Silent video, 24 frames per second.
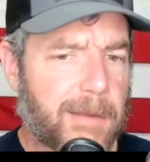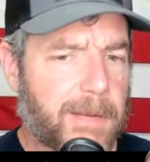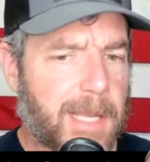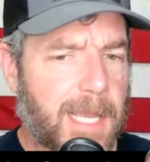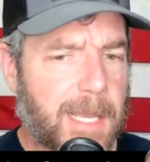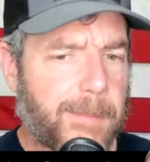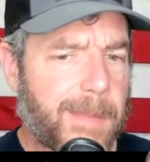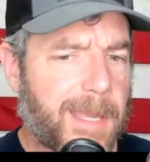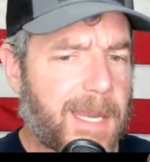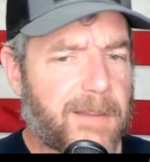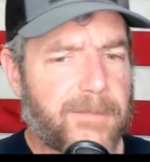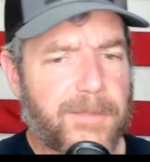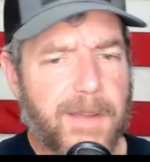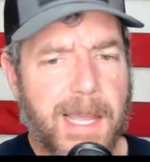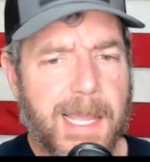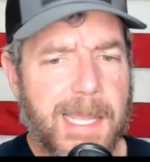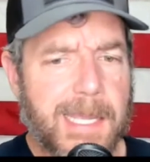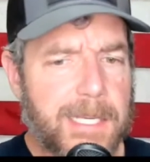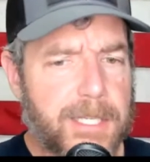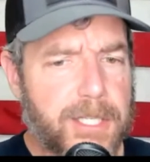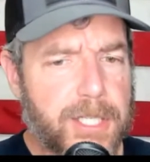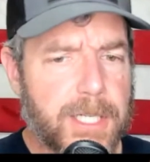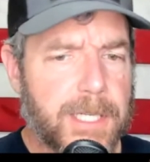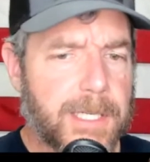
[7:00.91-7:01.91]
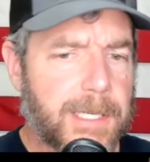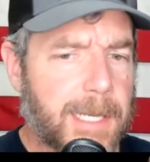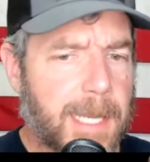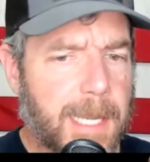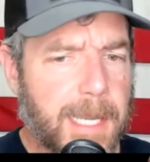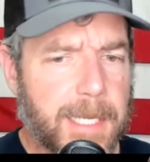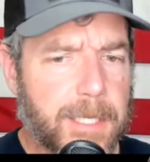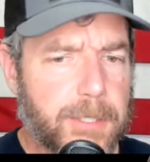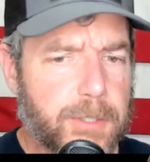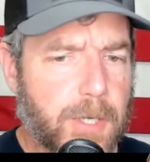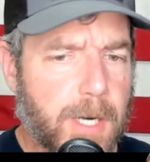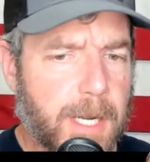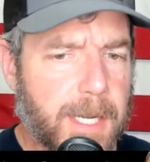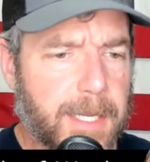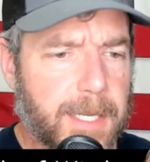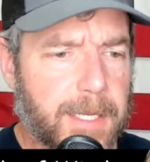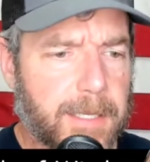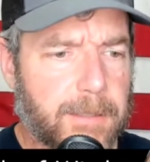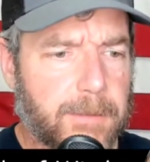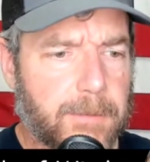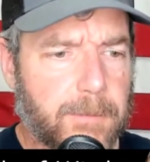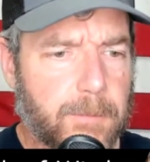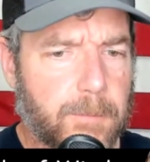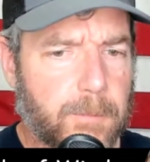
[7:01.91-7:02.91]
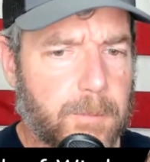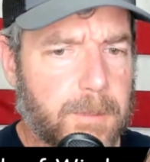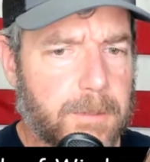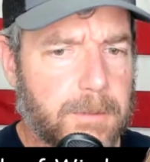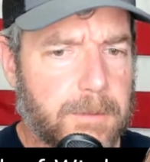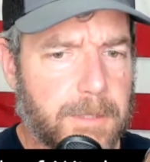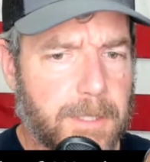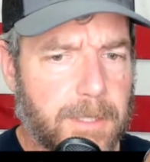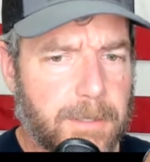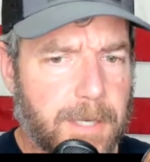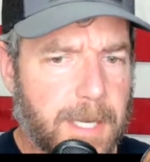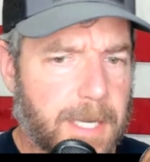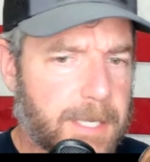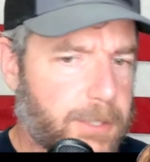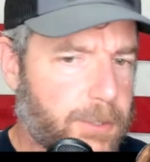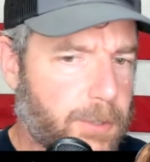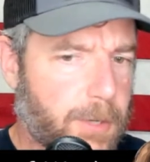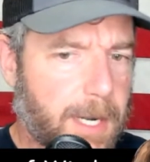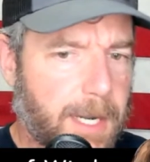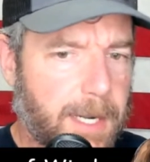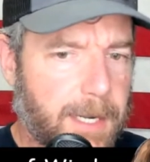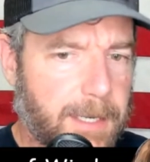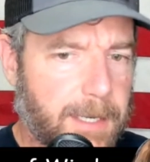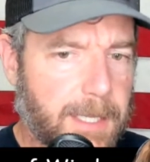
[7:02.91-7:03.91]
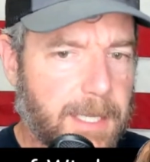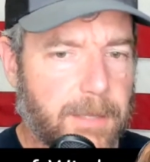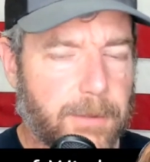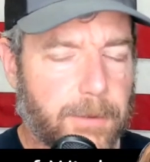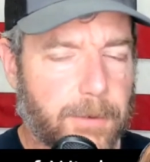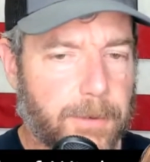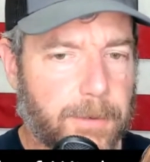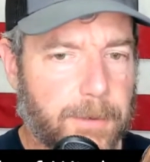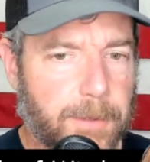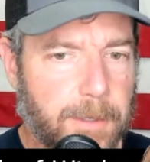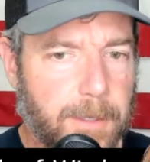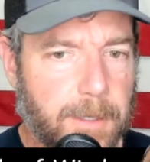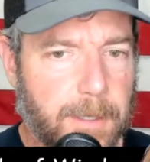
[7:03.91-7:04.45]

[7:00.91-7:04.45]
Hey man, if I ain't cheating, I ain't trying. Well, you're not training either.